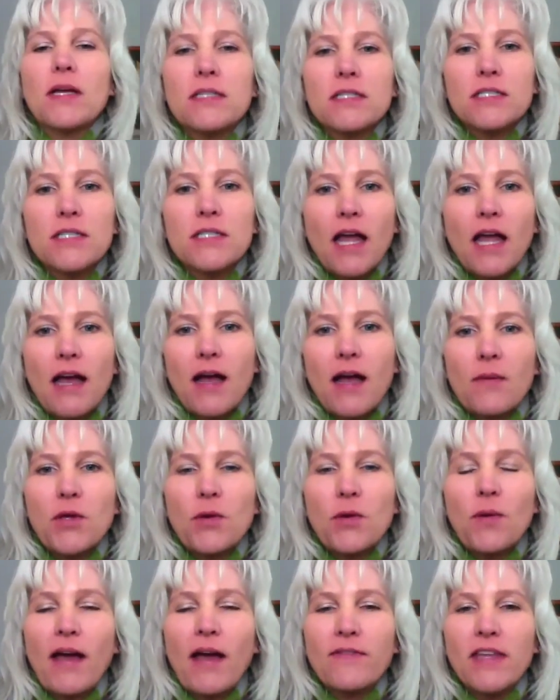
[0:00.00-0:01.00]
us,
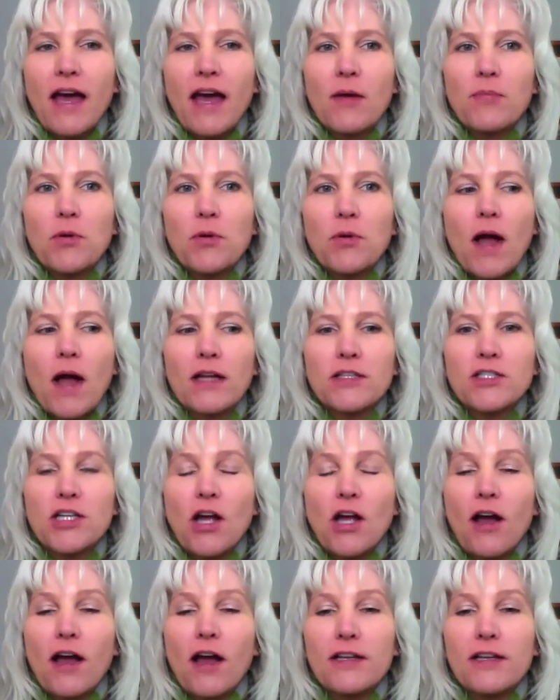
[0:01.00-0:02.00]
you have the Apple Watch
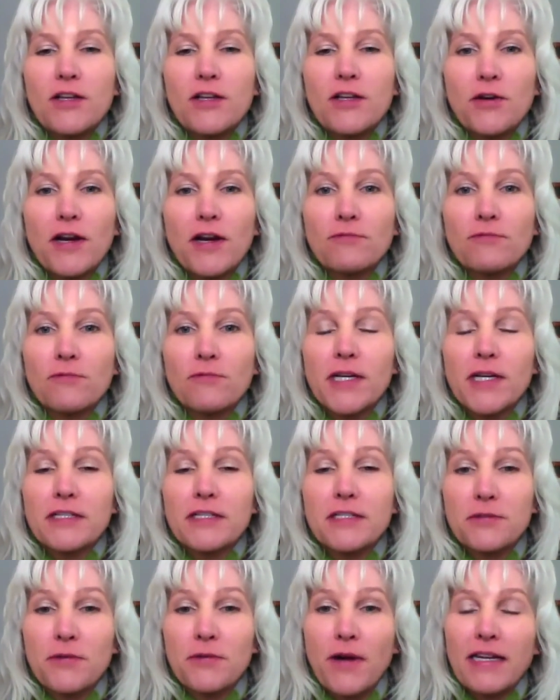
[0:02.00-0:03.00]
on your
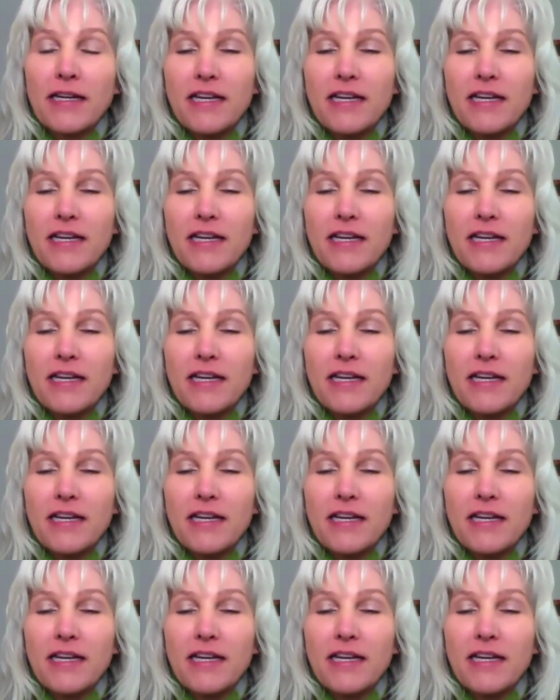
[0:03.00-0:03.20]
wrist right